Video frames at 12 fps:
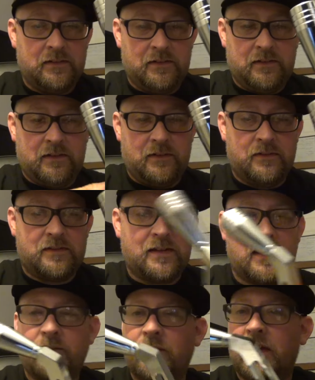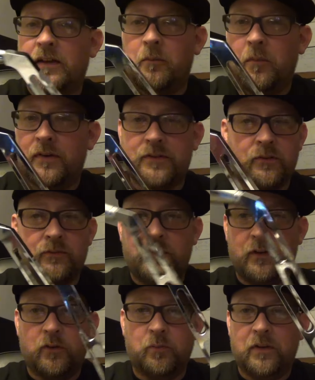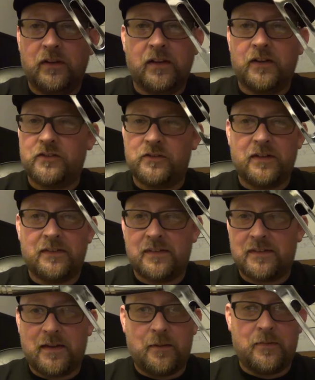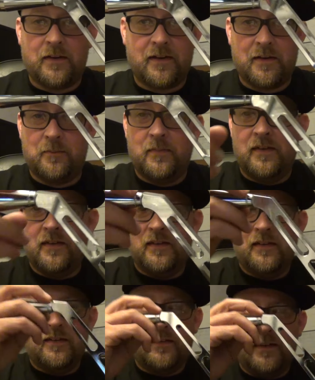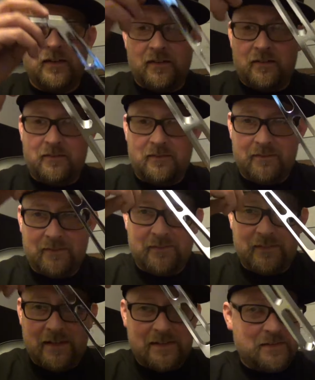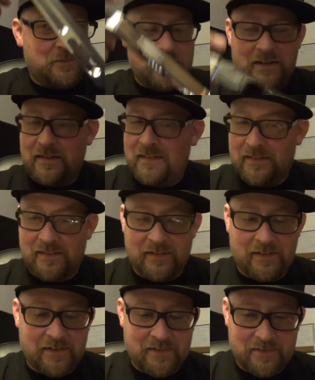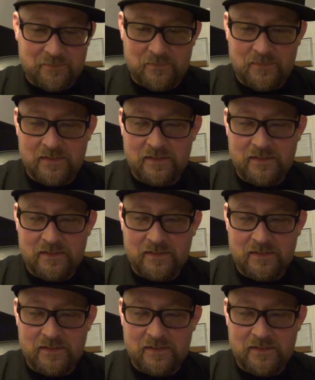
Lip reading: You know, it's kind of like a muscle feel, but luxury at the same time. You know, that to me is awesome.